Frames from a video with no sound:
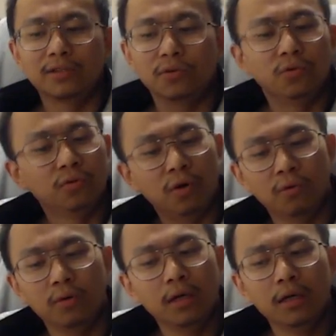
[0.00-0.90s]
so
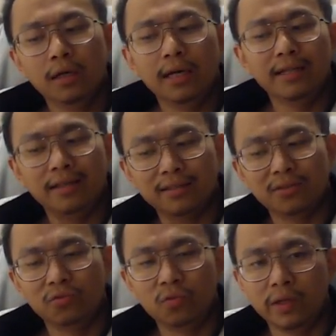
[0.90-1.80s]
it
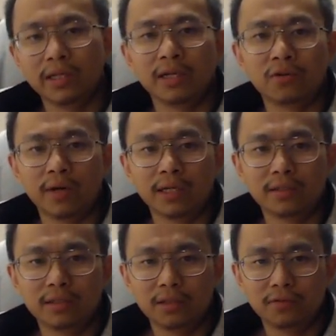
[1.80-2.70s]
doesn't really ingrain
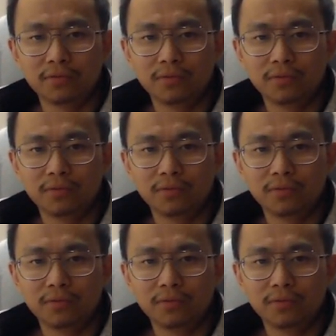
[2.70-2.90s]
itself